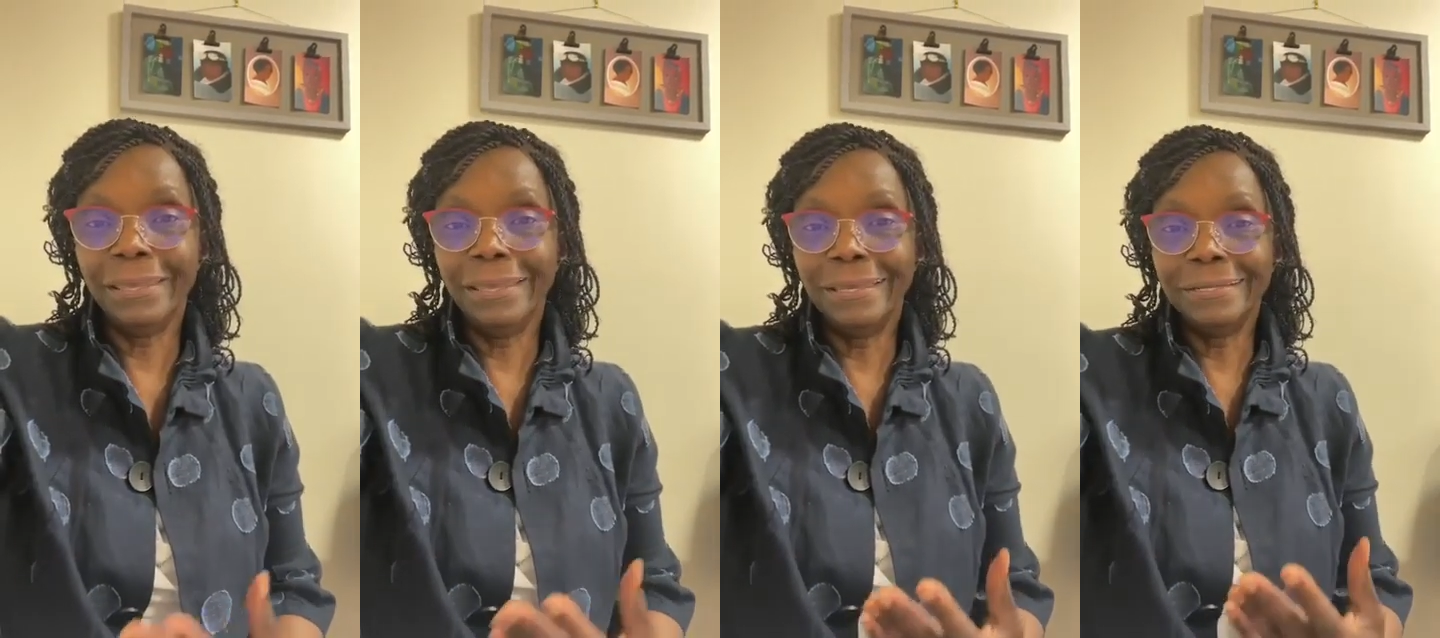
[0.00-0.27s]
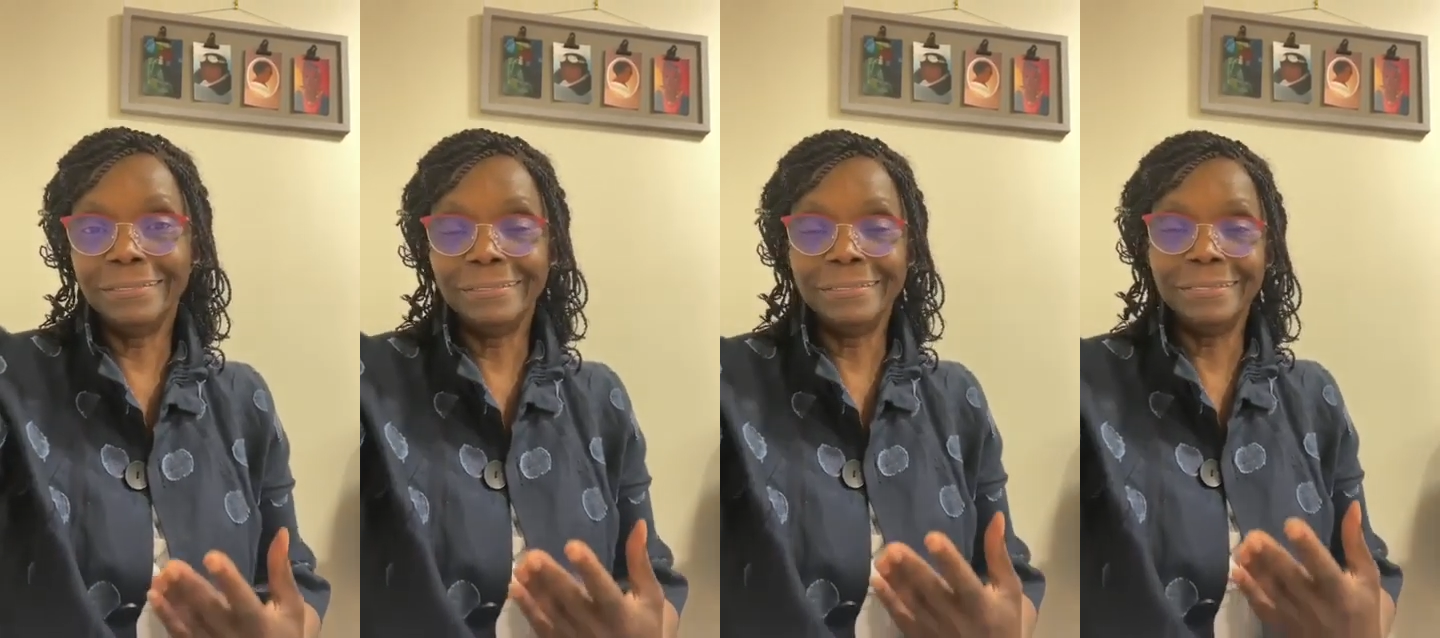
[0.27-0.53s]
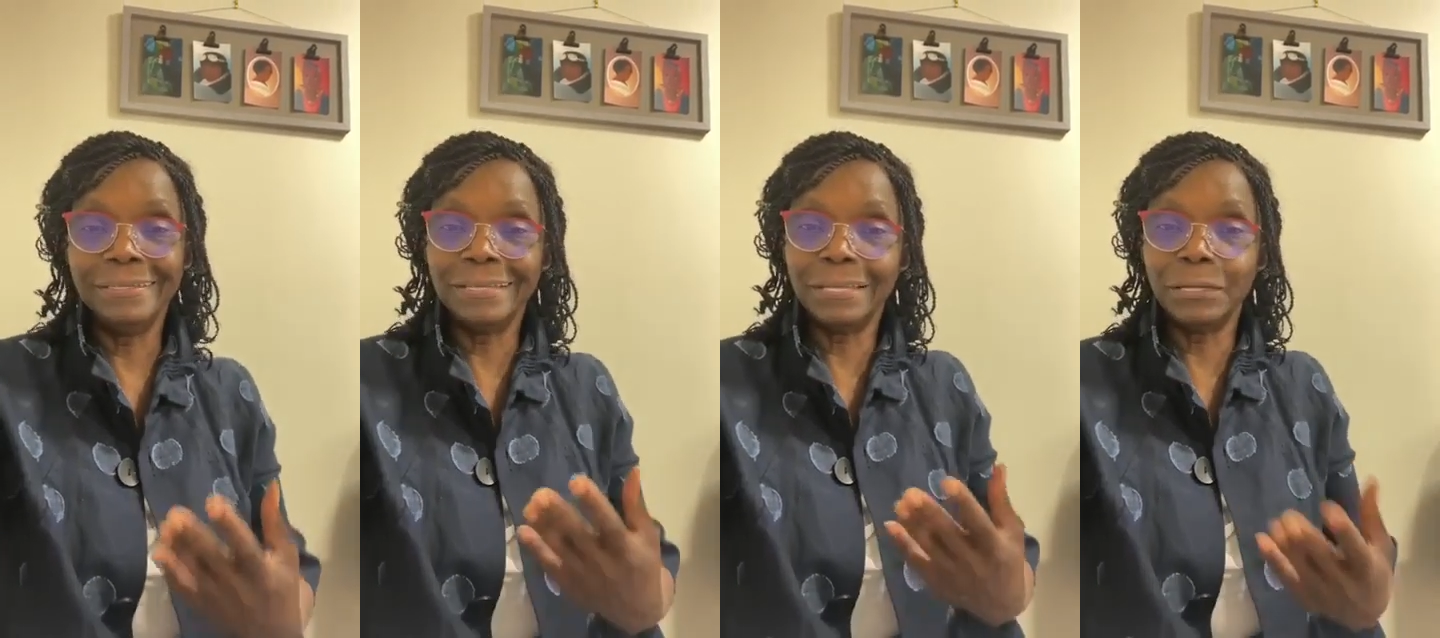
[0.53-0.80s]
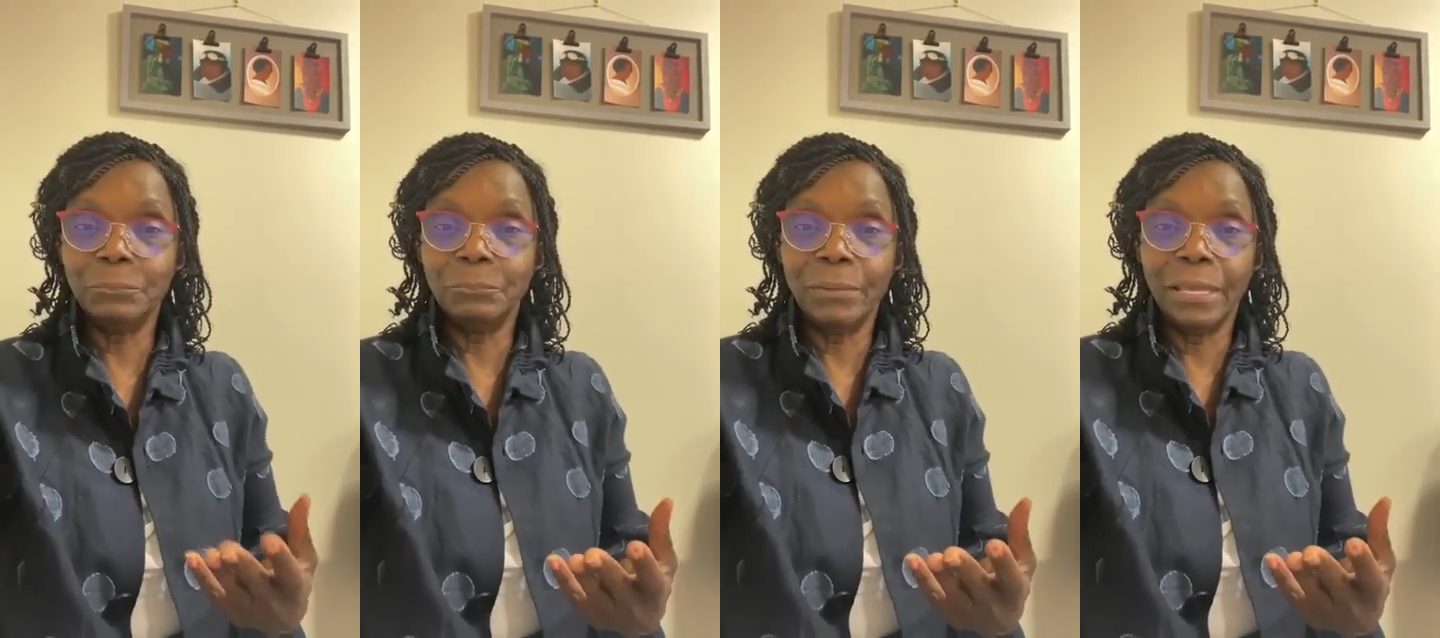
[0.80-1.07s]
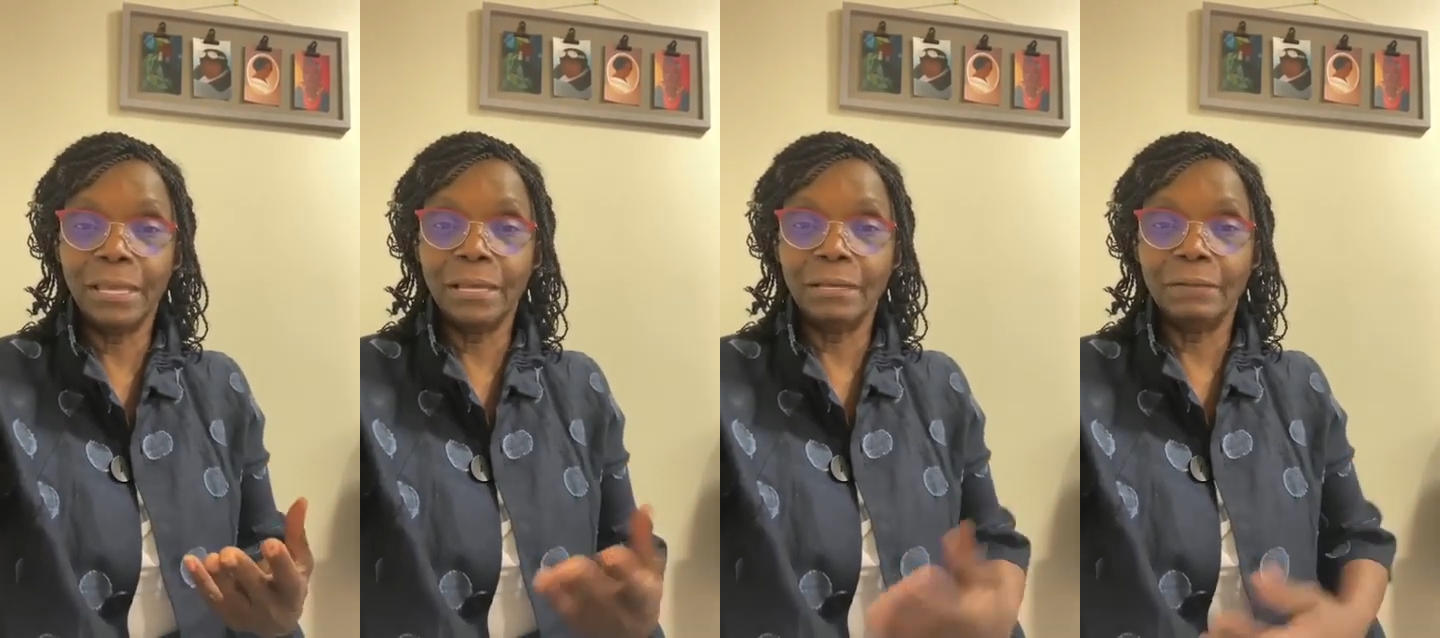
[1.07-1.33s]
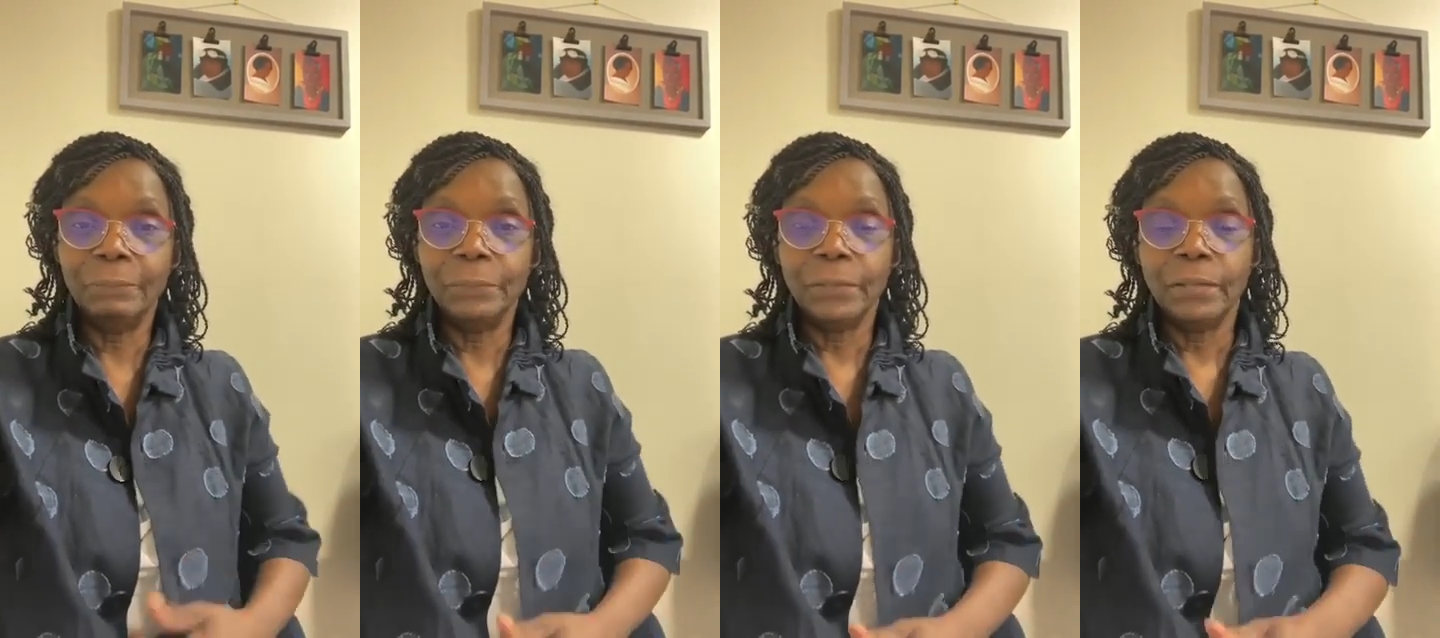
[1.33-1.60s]
and didn't come
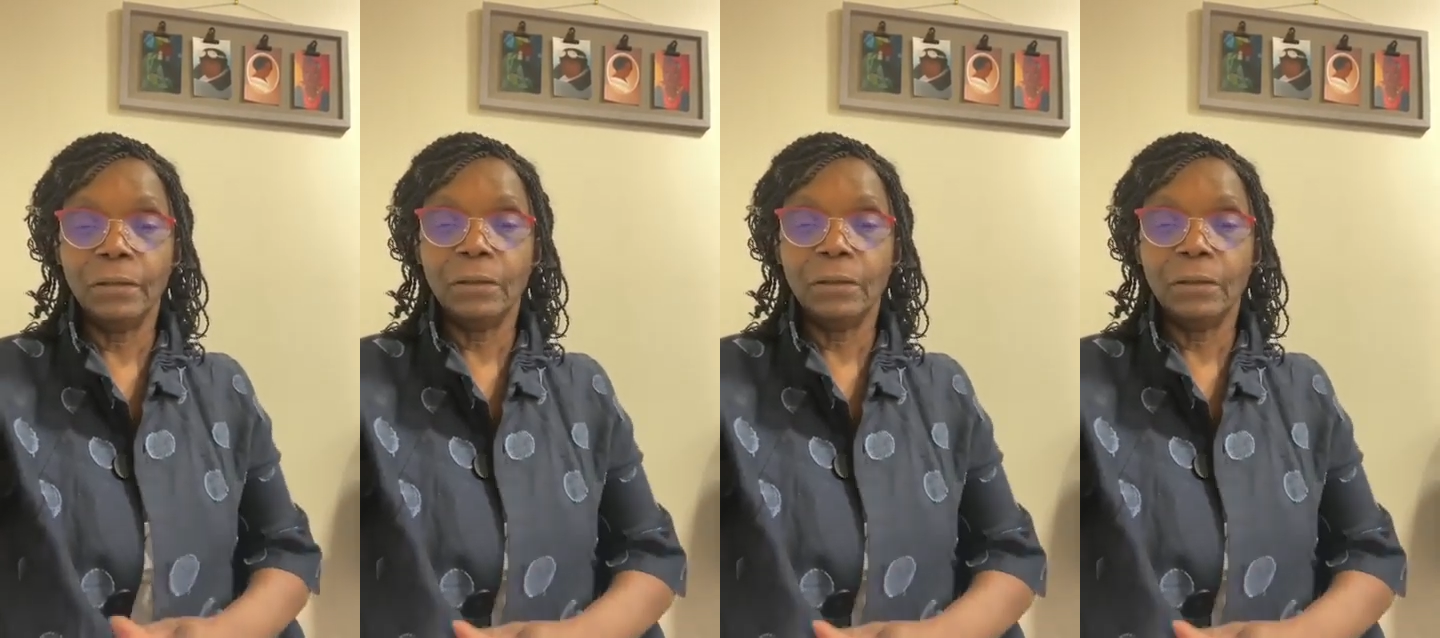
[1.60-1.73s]
back.